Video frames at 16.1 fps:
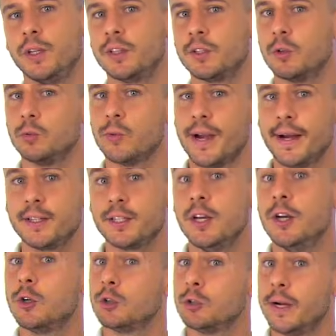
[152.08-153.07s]
with correct
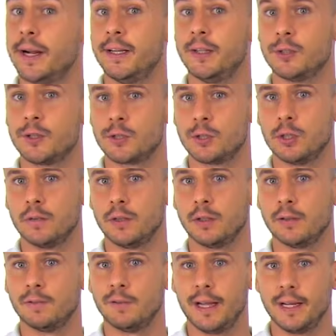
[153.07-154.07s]

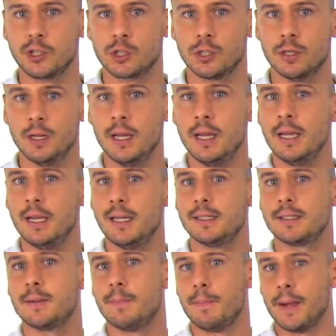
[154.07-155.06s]
craniocervical flexion
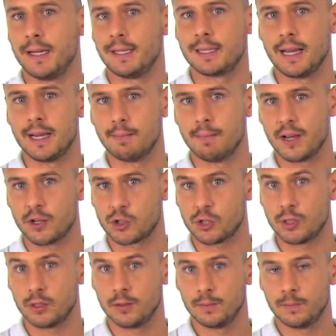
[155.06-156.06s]
is the baseline
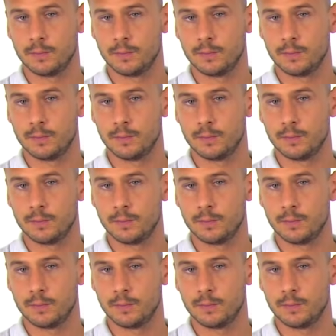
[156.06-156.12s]
measure.